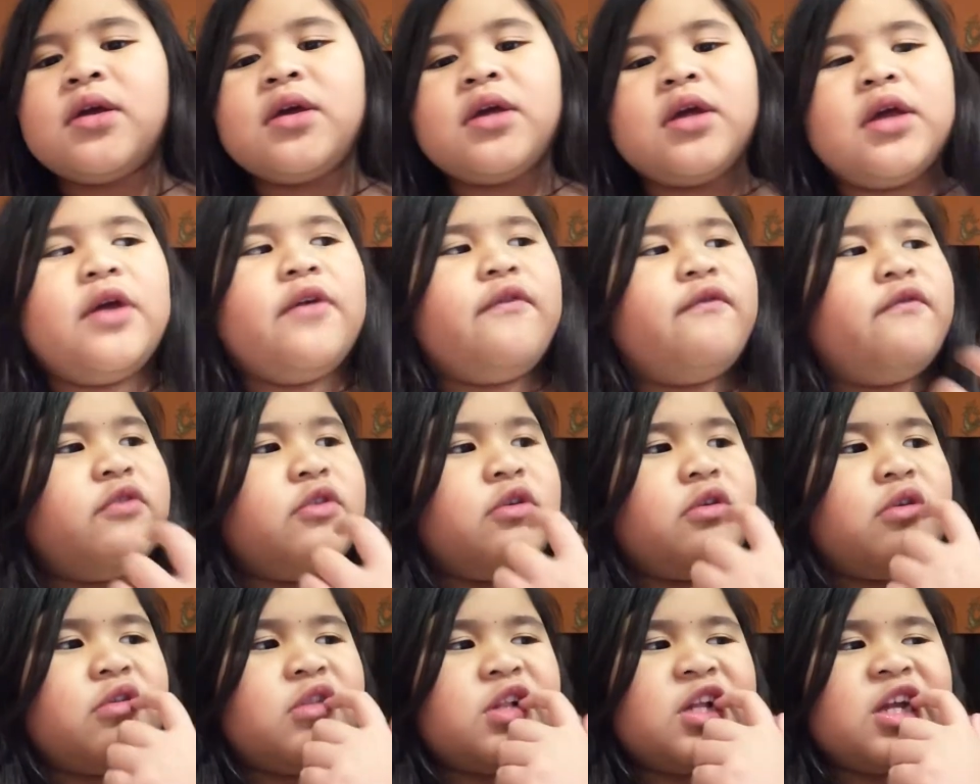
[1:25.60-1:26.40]
If
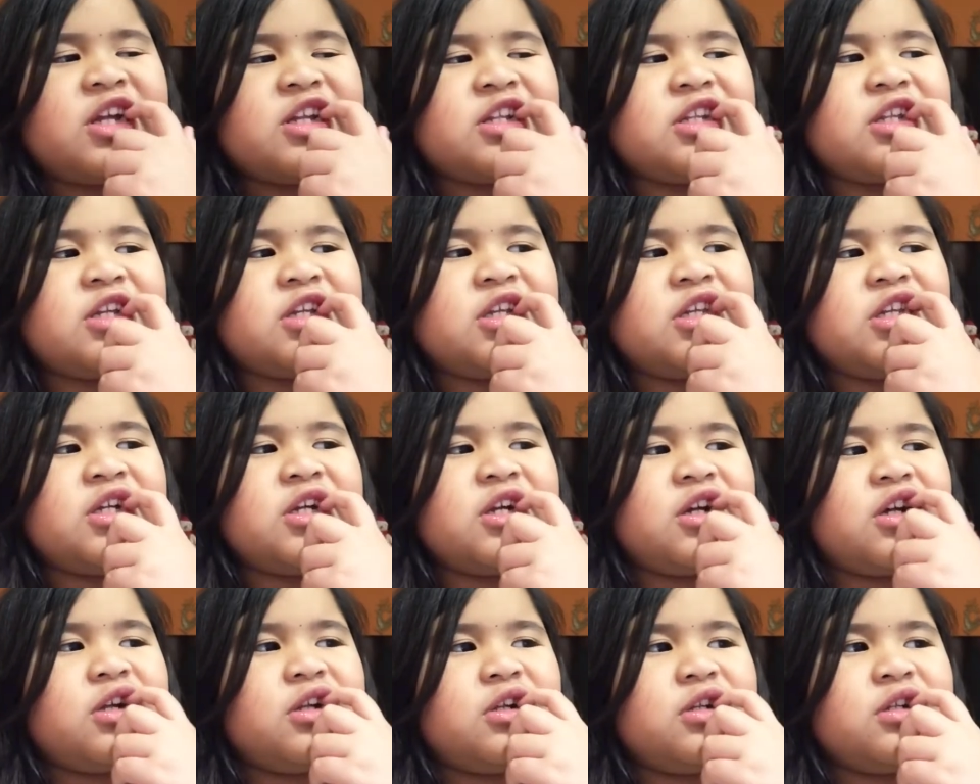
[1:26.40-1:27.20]
you click the
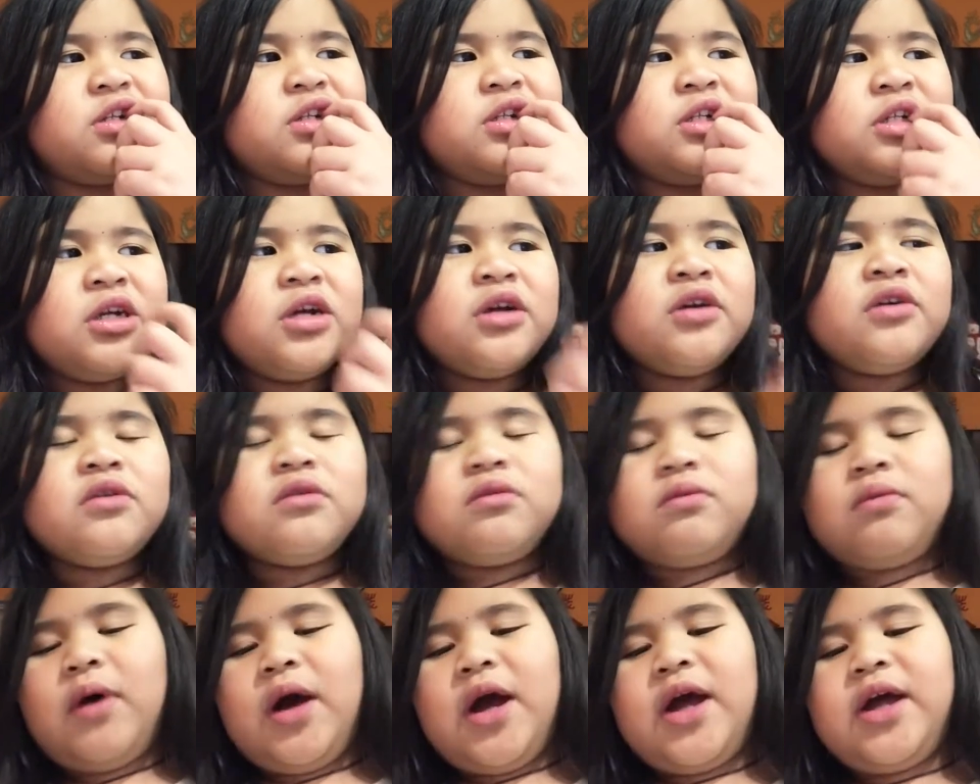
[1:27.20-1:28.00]
circle
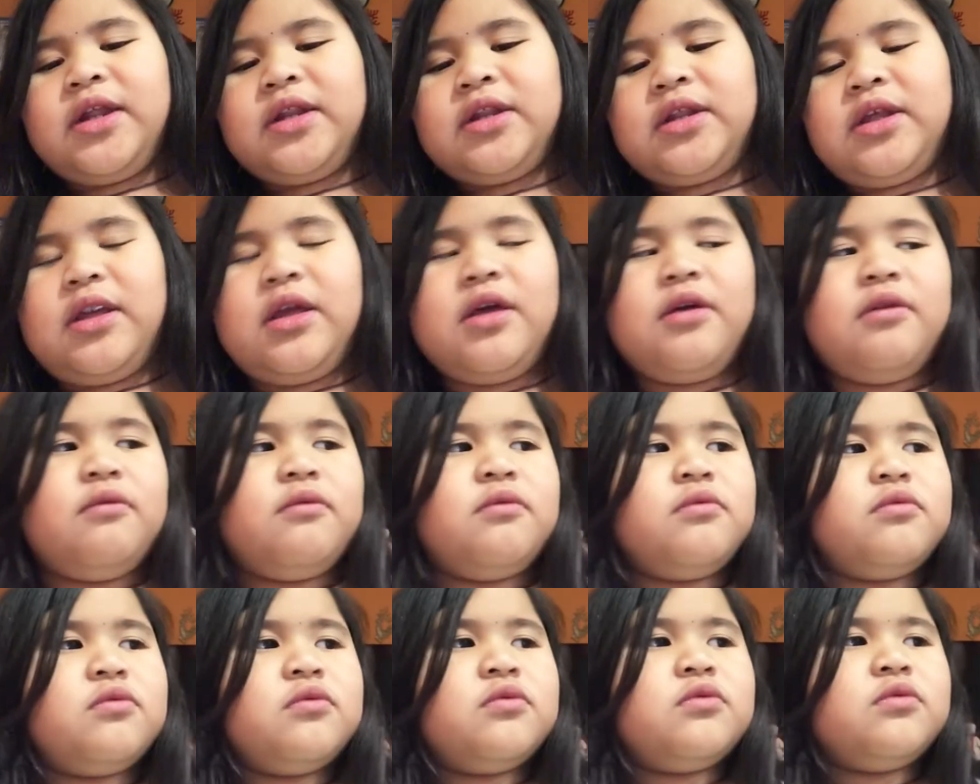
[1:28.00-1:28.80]
one, it
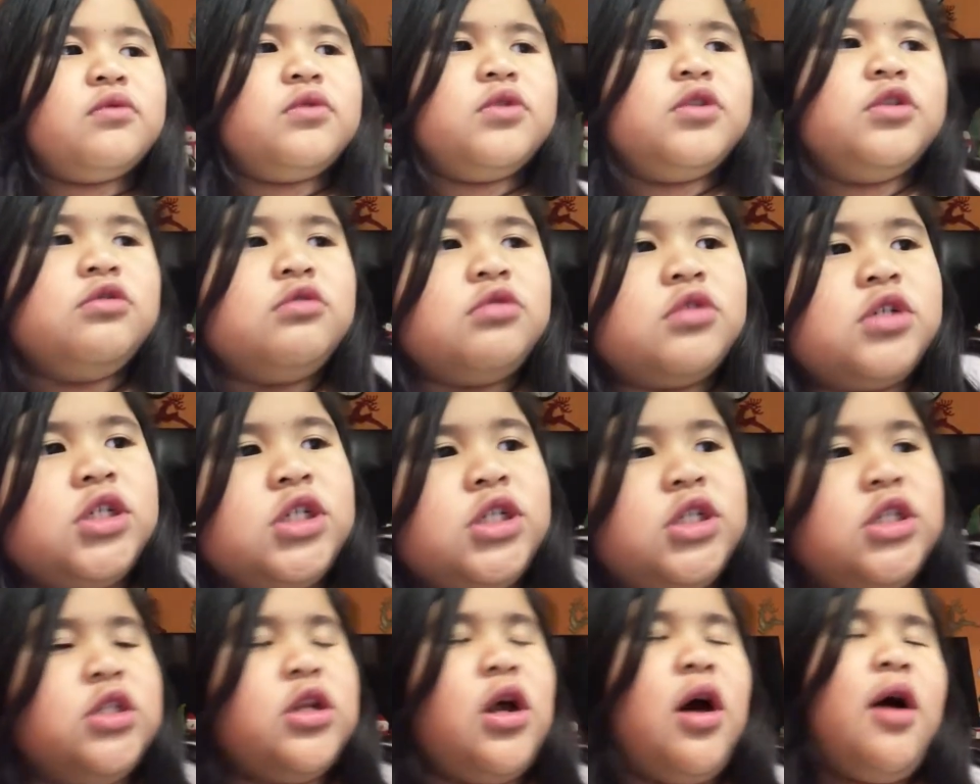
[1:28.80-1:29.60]
you
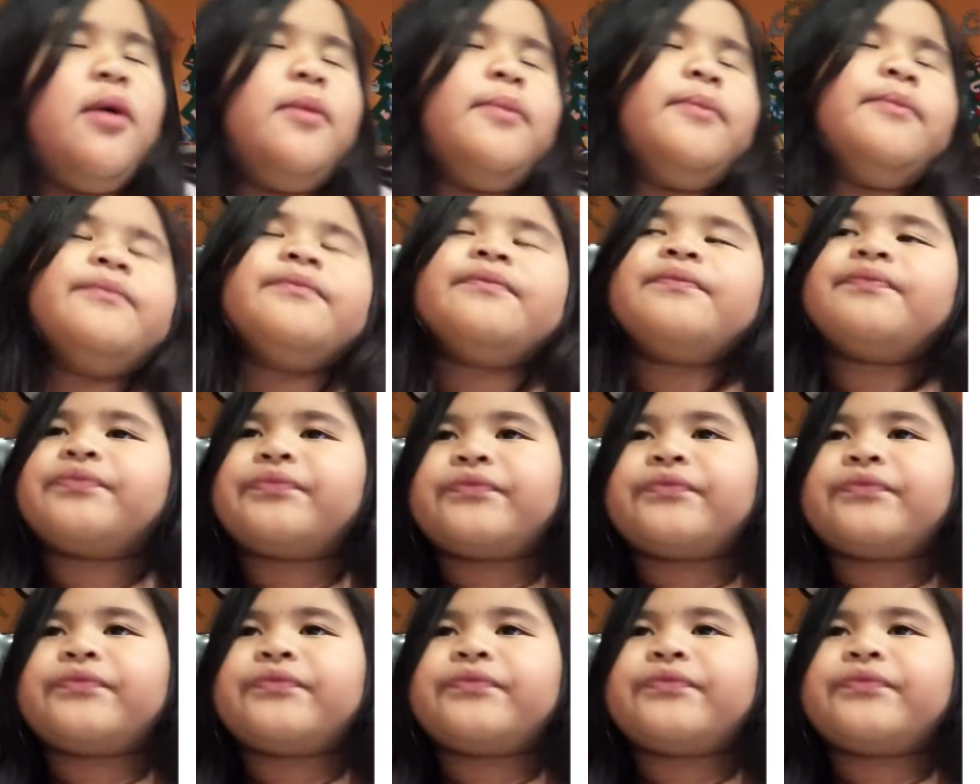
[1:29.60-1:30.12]
can um